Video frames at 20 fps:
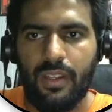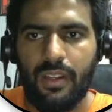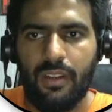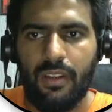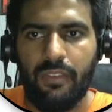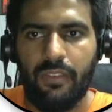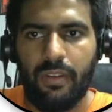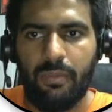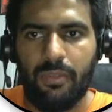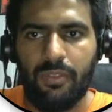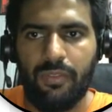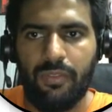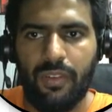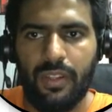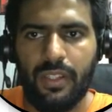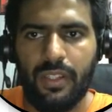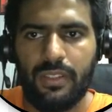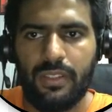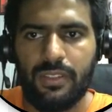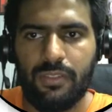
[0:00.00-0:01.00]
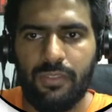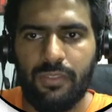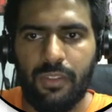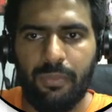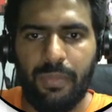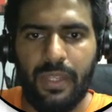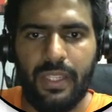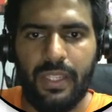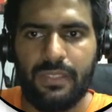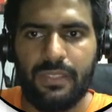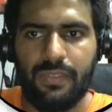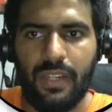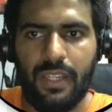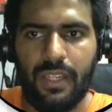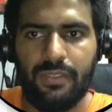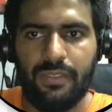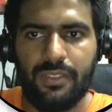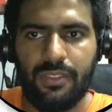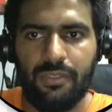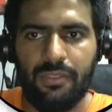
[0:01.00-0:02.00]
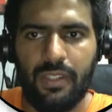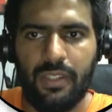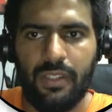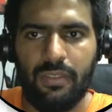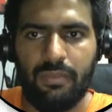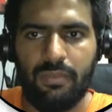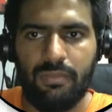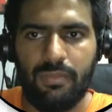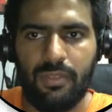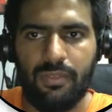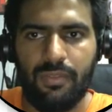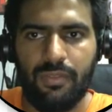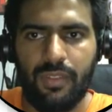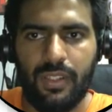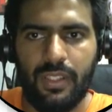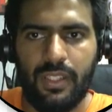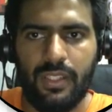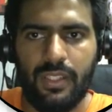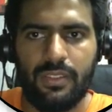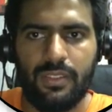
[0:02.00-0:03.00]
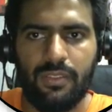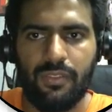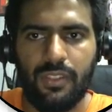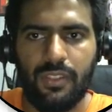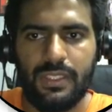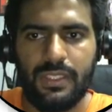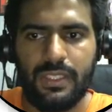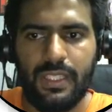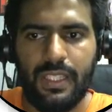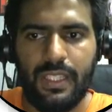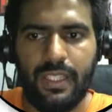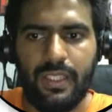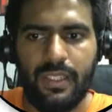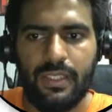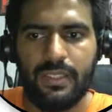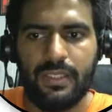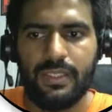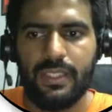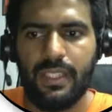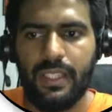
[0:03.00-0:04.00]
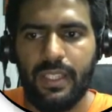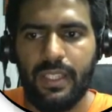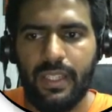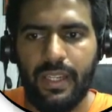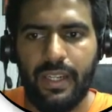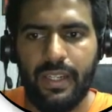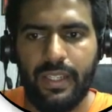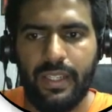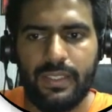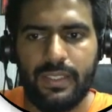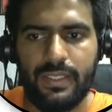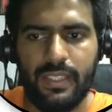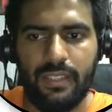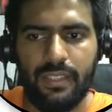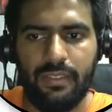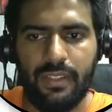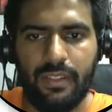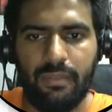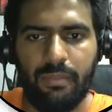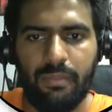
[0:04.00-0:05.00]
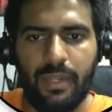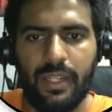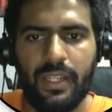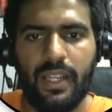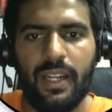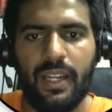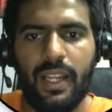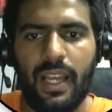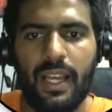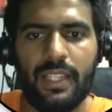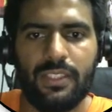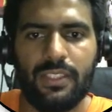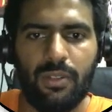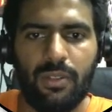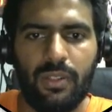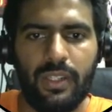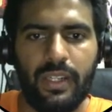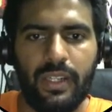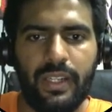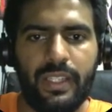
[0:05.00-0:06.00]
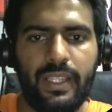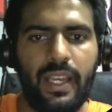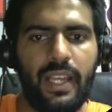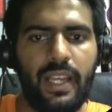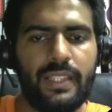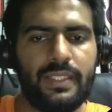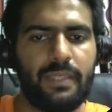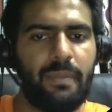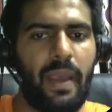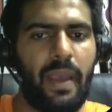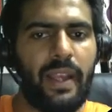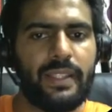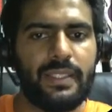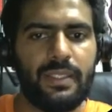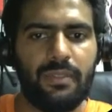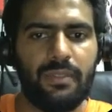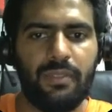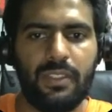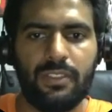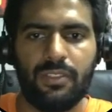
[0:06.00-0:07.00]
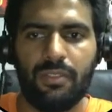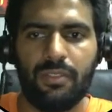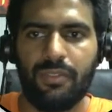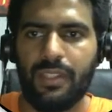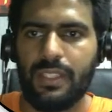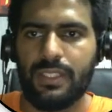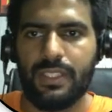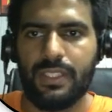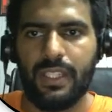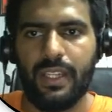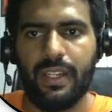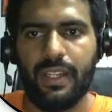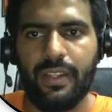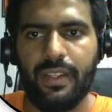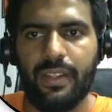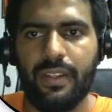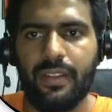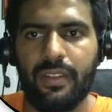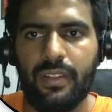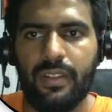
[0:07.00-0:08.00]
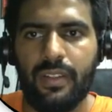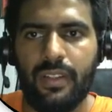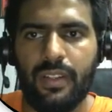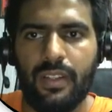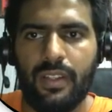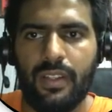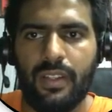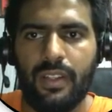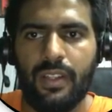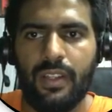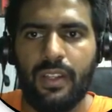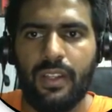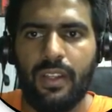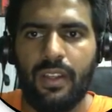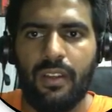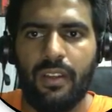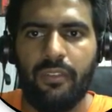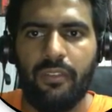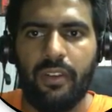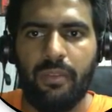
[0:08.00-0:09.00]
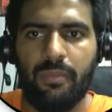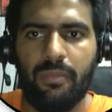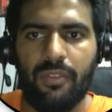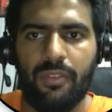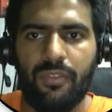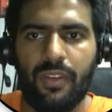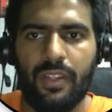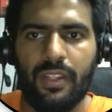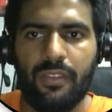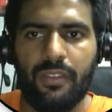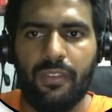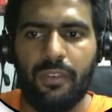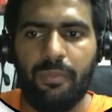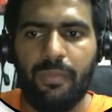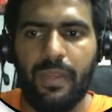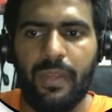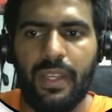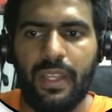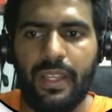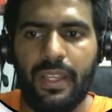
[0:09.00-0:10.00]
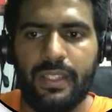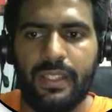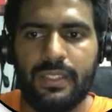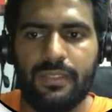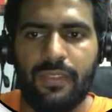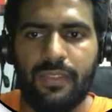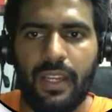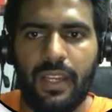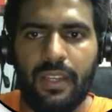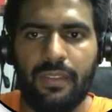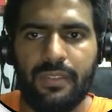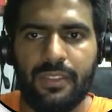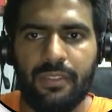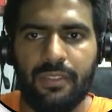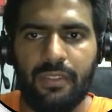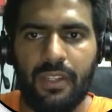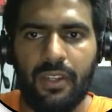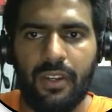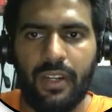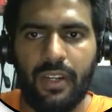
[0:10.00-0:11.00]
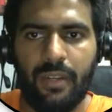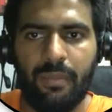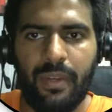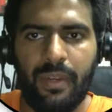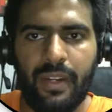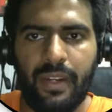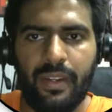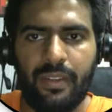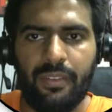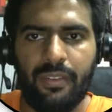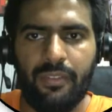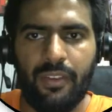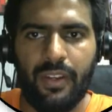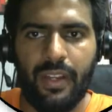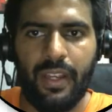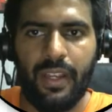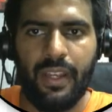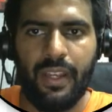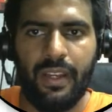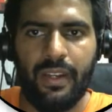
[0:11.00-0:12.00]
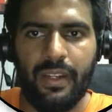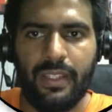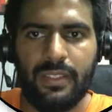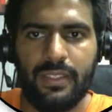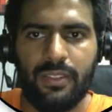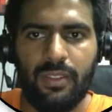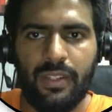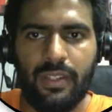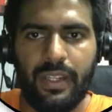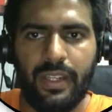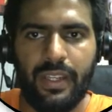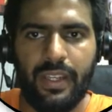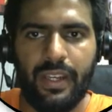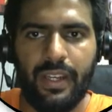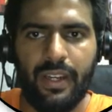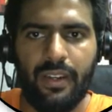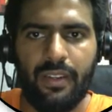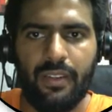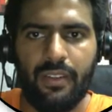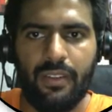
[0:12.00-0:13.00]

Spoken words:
we'll move further. So for b it's 5, so we'll move further. So for c it is 7, but our last already has the maximum, so we'll stay at here. We'll move further. For b it's 5, so we'll not update. For a it is already 8.